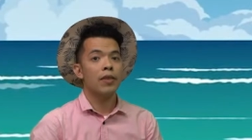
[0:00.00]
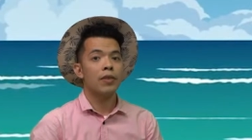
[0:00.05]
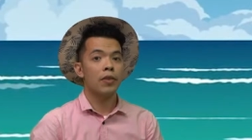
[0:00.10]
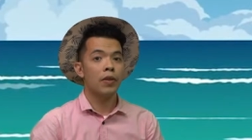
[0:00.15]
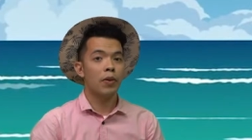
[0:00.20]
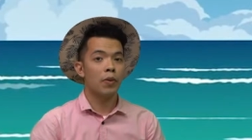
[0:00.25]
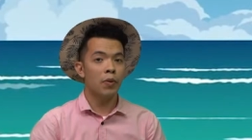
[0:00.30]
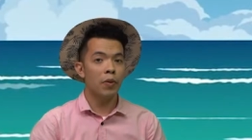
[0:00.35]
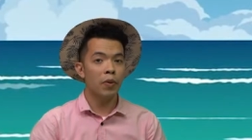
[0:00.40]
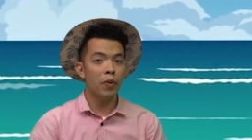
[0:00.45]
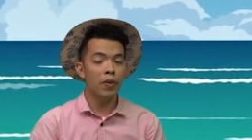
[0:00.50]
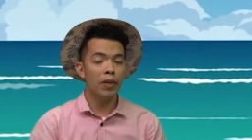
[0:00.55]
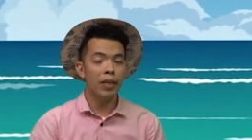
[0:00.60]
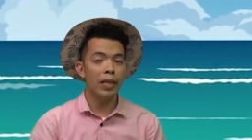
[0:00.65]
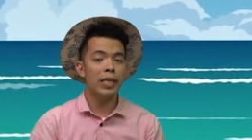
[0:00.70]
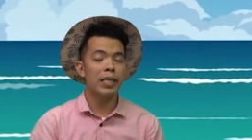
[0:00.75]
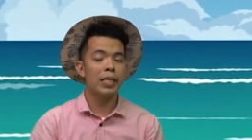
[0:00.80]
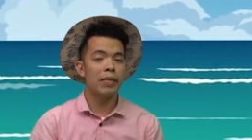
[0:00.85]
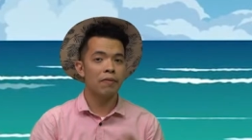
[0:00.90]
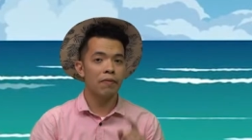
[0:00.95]
The rule
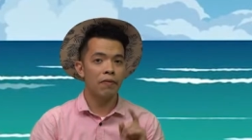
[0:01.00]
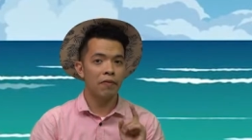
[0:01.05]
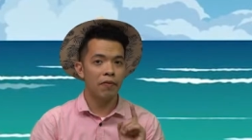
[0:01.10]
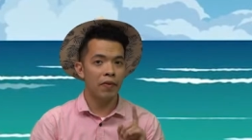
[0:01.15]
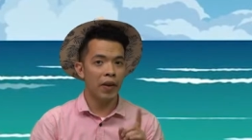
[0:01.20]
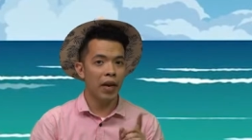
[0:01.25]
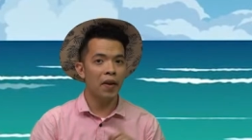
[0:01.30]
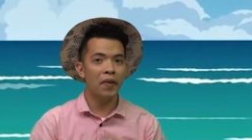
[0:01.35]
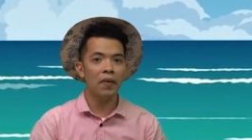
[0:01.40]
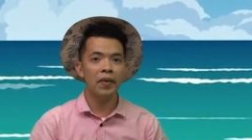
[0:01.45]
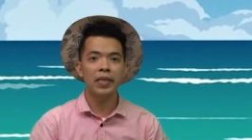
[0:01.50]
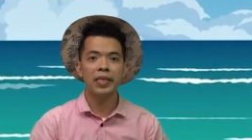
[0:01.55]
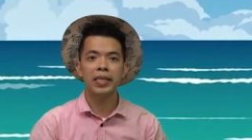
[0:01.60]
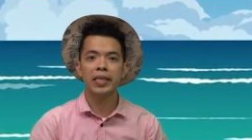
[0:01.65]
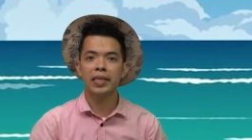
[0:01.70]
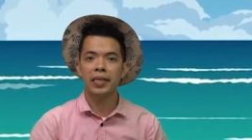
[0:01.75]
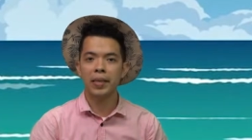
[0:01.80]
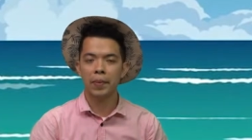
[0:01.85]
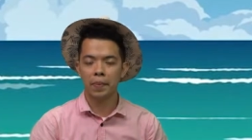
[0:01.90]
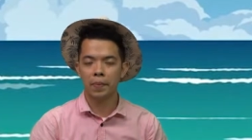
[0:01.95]
is very
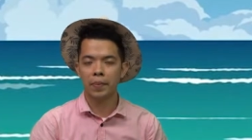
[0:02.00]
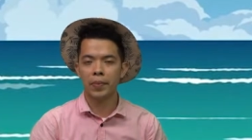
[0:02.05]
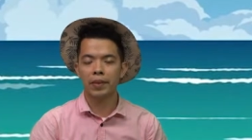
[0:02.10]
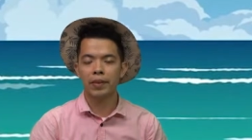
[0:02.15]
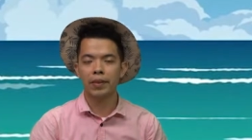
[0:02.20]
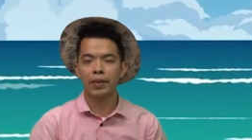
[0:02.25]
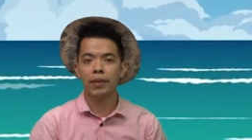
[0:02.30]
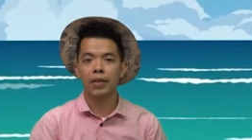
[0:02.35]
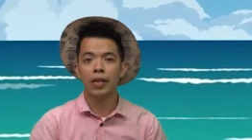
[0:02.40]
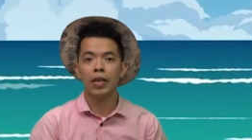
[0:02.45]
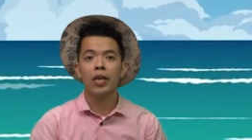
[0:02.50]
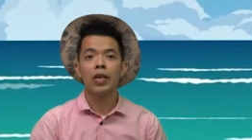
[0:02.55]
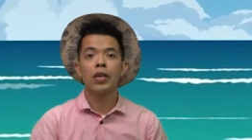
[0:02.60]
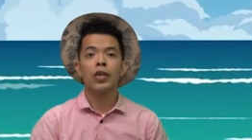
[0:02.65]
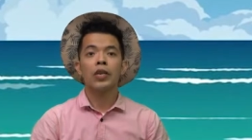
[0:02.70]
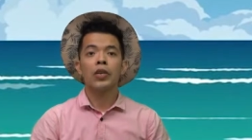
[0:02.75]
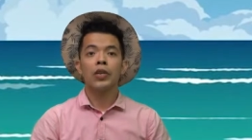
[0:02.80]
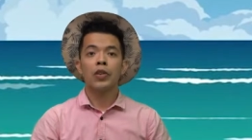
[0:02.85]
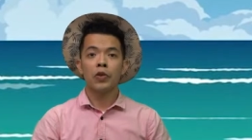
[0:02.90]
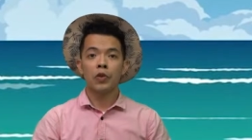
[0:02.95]
simple.
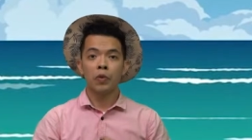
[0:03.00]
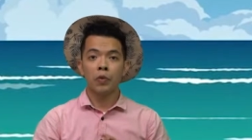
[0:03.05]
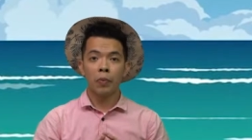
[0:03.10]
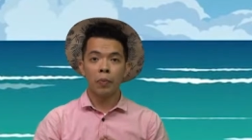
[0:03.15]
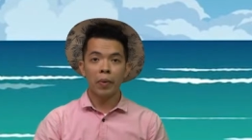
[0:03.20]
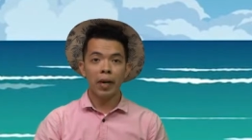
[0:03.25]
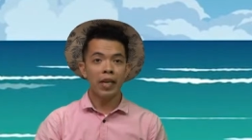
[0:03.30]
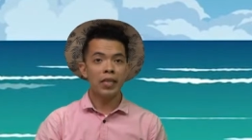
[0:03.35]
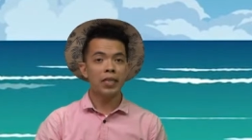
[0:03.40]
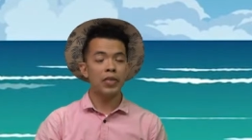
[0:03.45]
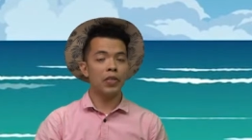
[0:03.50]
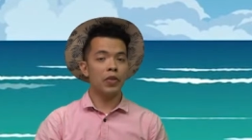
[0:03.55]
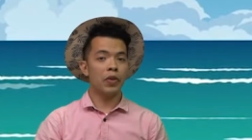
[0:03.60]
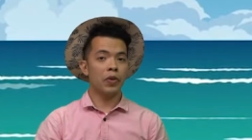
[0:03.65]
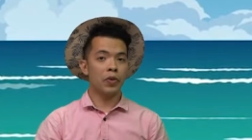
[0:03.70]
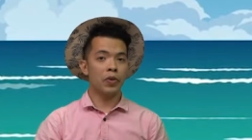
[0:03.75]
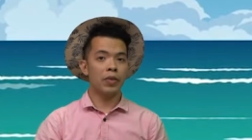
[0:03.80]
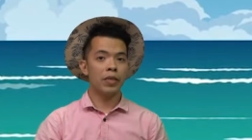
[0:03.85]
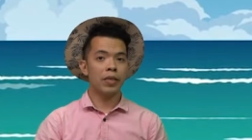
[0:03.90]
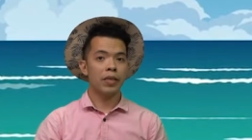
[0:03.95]
You must
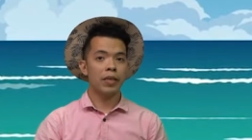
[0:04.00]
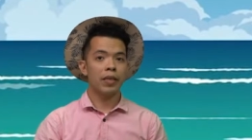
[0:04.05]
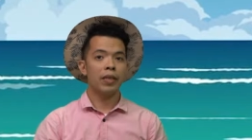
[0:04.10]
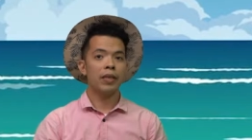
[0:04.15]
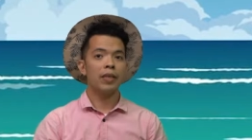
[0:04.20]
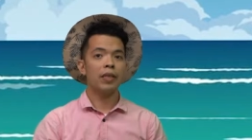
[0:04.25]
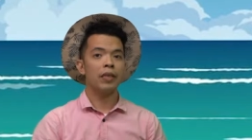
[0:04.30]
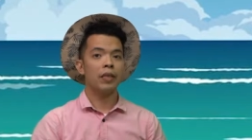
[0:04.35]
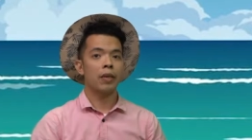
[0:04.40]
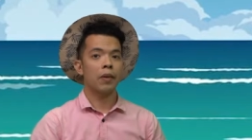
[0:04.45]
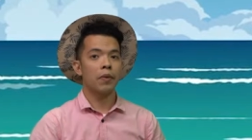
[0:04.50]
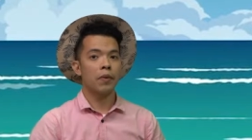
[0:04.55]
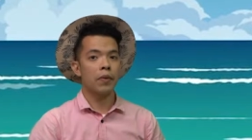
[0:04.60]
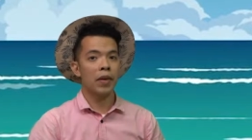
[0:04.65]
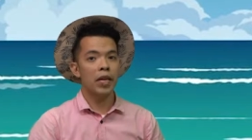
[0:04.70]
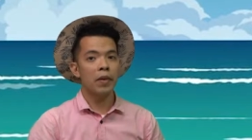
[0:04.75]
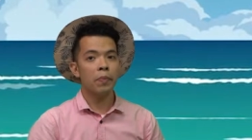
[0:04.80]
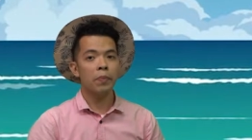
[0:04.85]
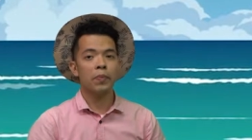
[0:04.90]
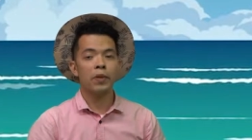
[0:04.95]
use the
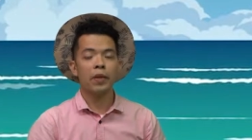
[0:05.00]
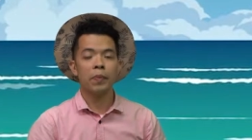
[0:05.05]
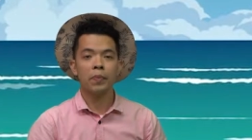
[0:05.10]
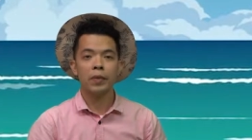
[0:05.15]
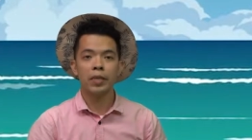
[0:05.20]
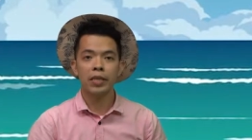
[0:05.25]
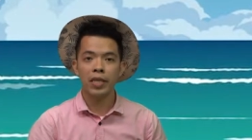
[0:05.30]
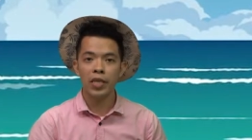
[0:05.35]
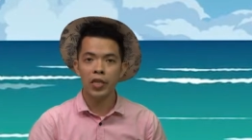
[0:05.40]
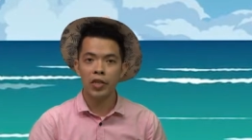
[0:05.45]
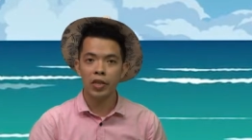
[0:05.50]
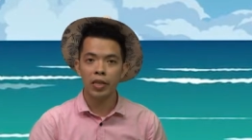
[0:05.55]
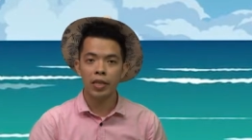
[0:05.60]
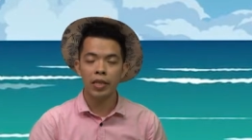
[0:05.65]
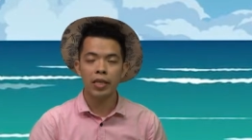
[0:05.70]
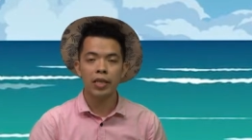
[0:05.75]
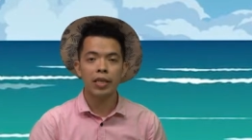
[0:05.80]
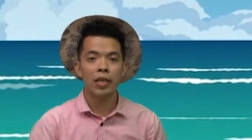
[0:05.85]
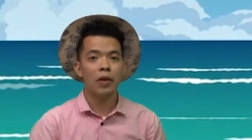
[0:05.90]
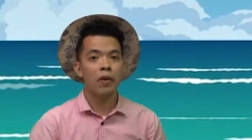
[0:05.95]
correct
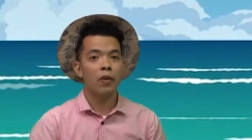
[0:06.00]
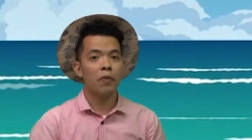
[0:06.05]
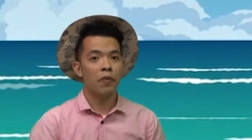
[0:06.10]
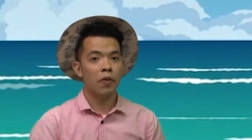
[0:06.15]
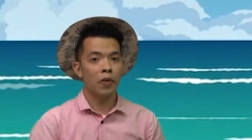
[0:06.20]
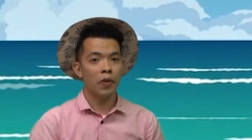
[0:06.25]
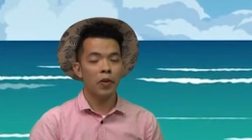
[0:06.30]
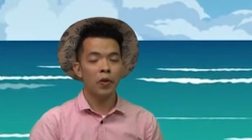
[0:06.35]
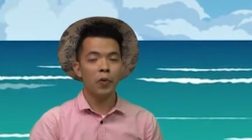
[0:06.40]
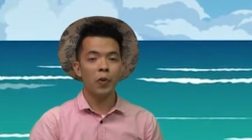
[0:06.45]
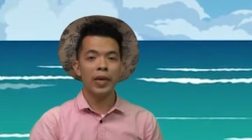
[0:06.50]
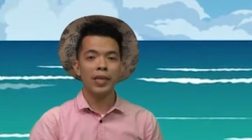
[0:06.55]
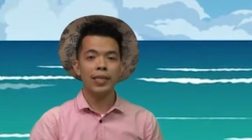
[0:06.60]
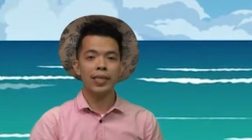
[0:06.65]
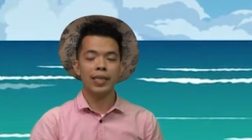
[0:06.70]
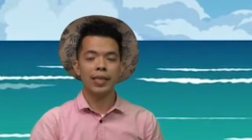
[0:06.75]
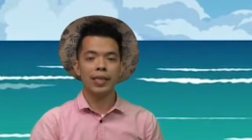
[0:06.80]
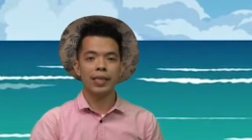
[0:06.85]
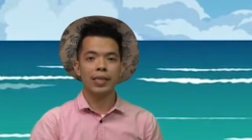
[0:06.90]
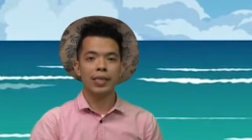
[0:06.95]
prepositions for the
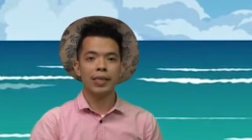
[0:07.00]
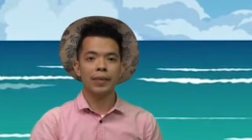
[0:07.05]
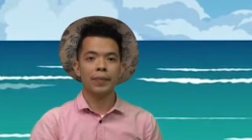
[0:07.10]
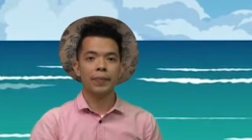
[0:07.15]
question.